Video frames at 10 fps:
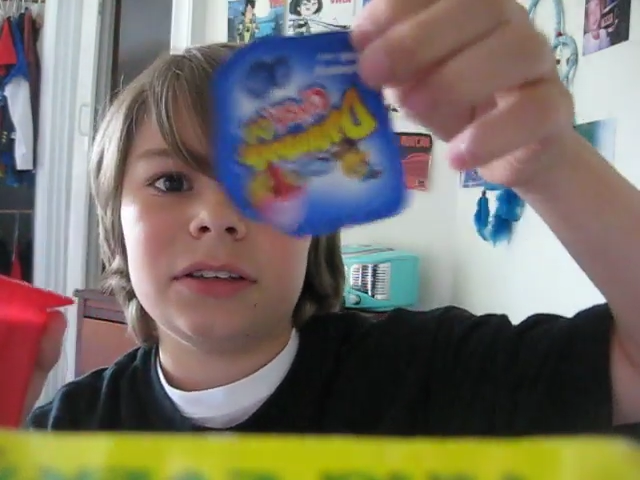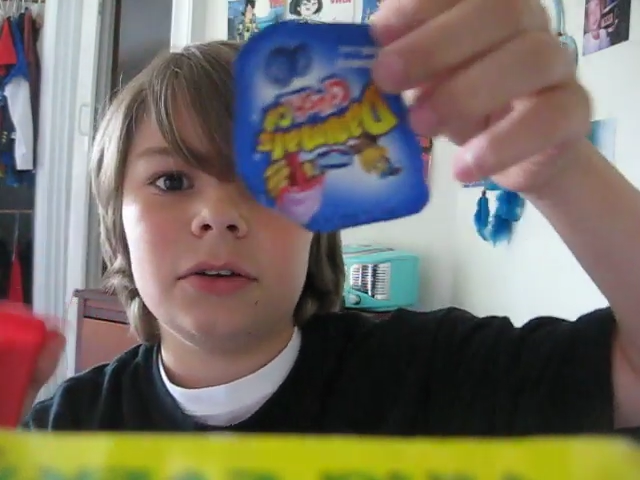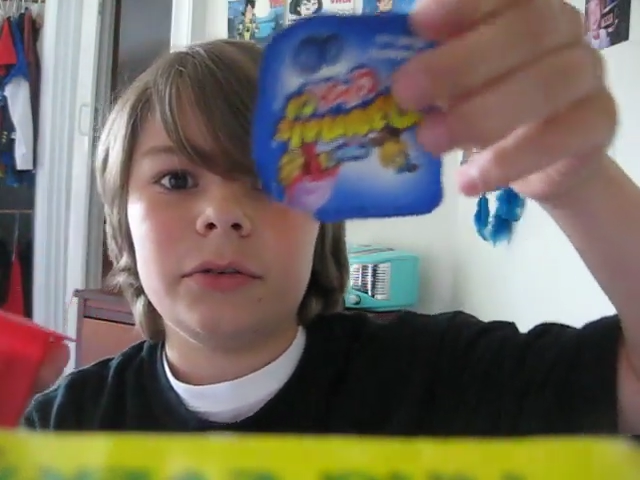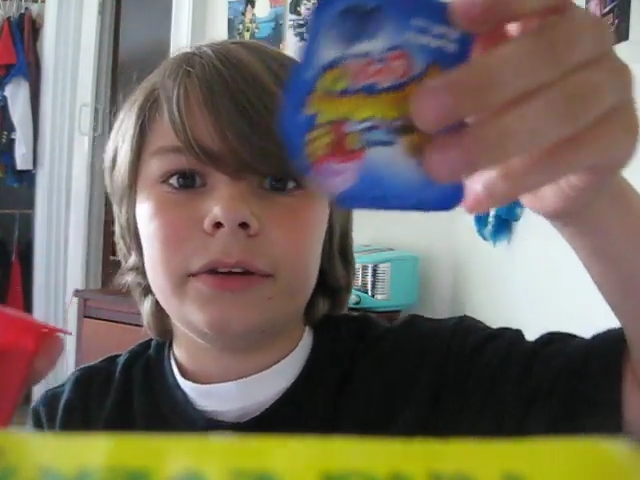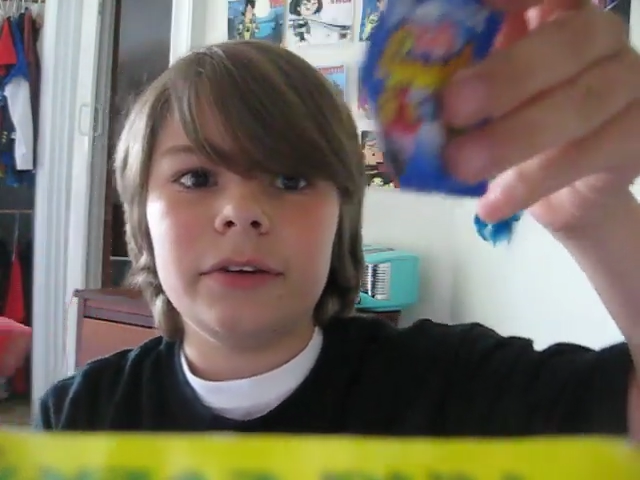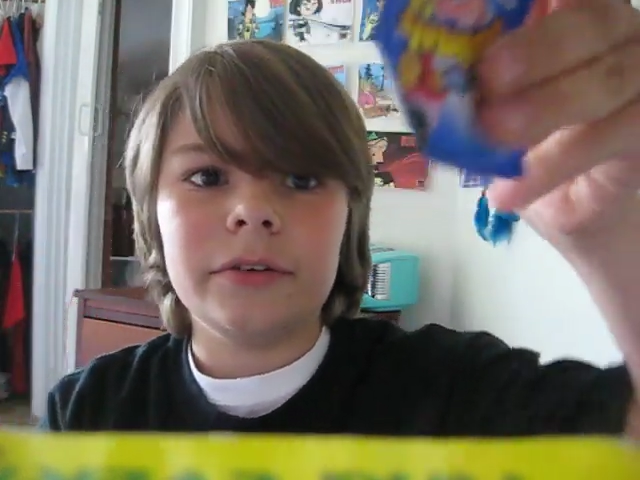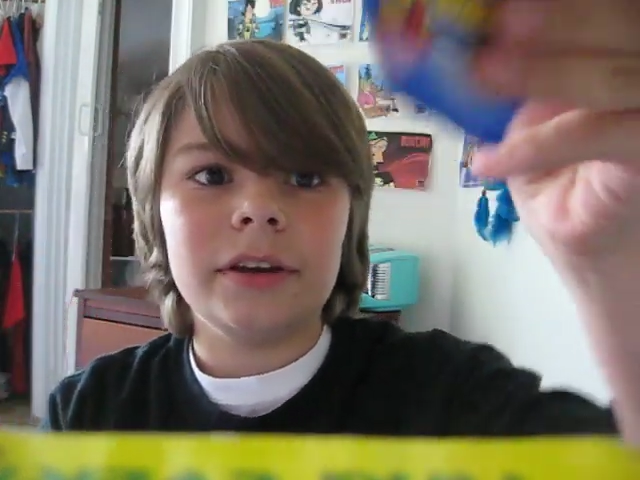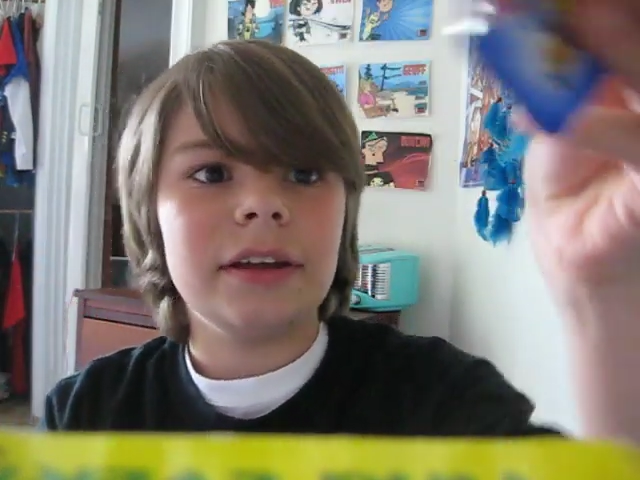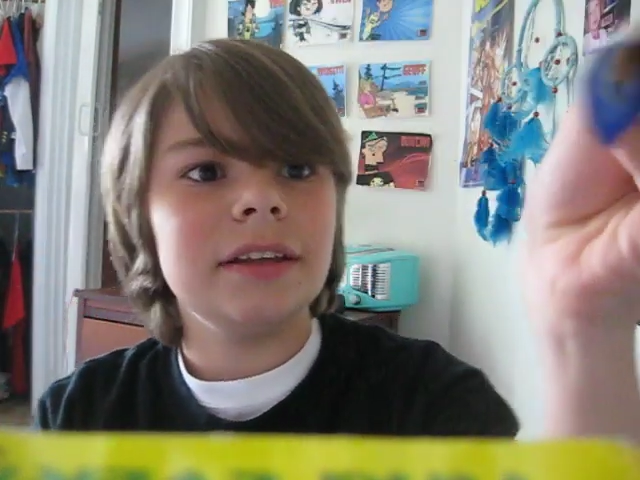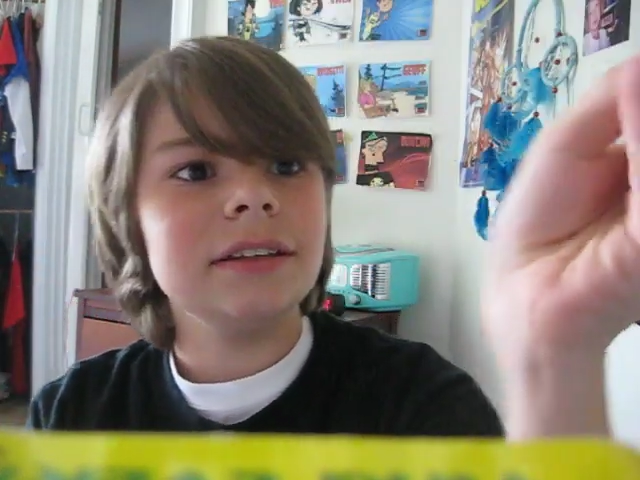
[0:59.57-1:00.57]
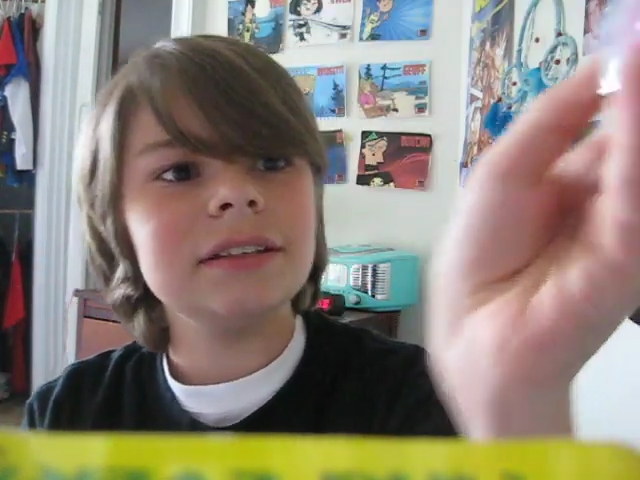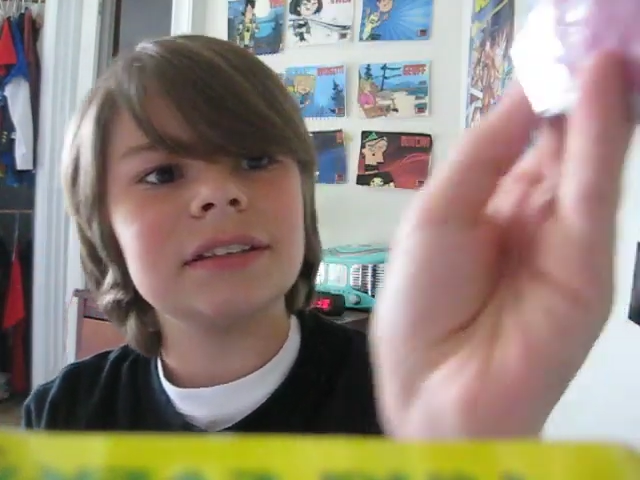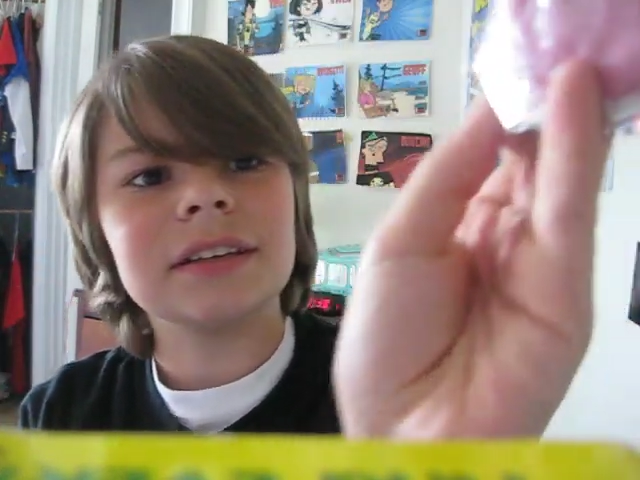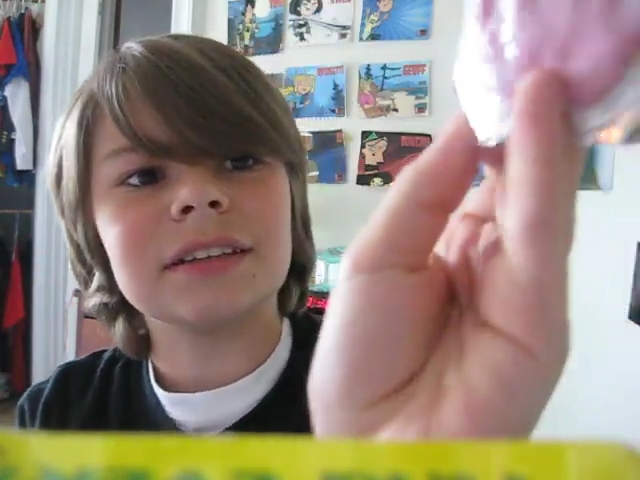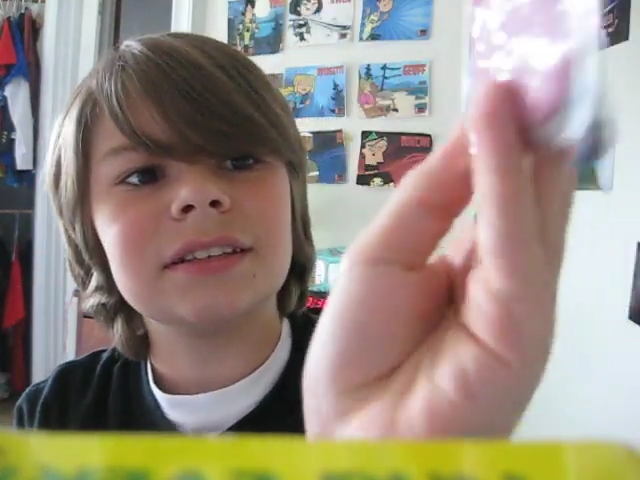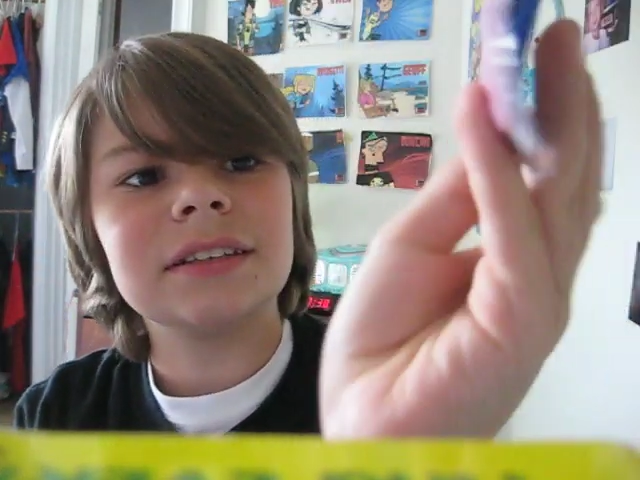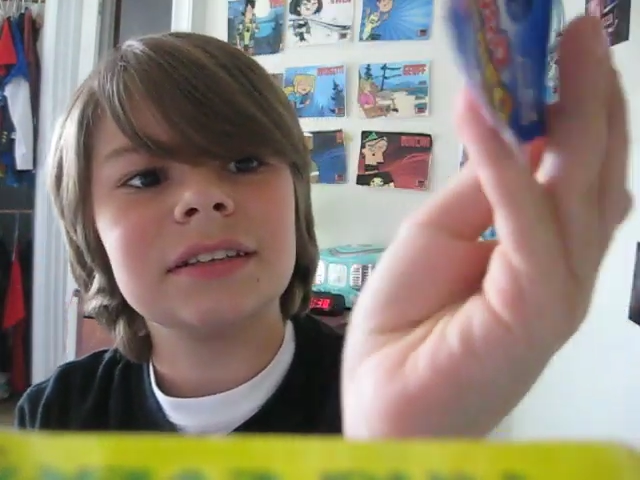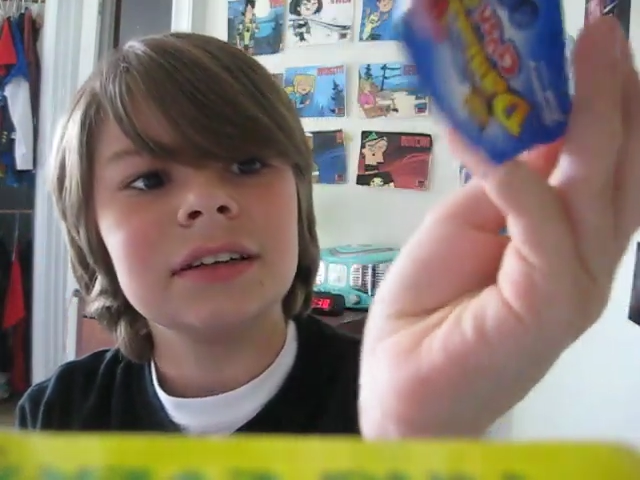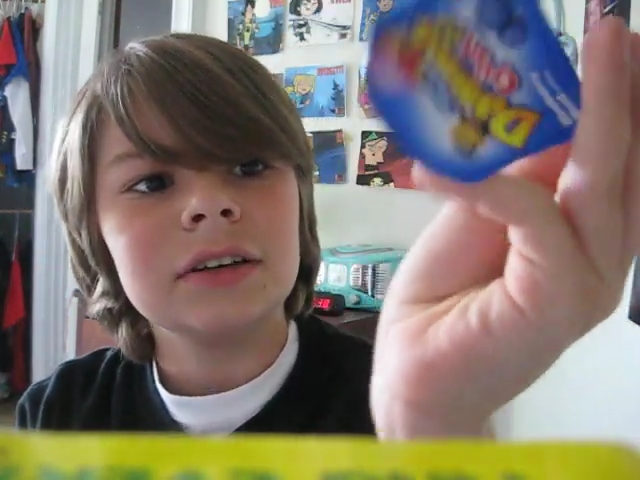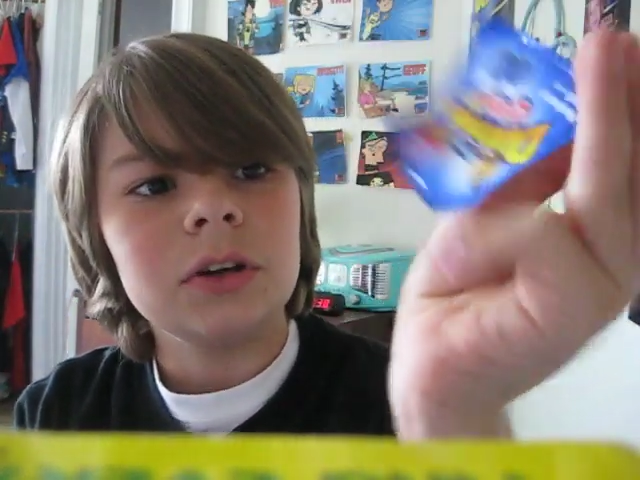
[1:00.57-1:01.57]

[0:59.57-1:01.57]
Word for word: so here it is. It's,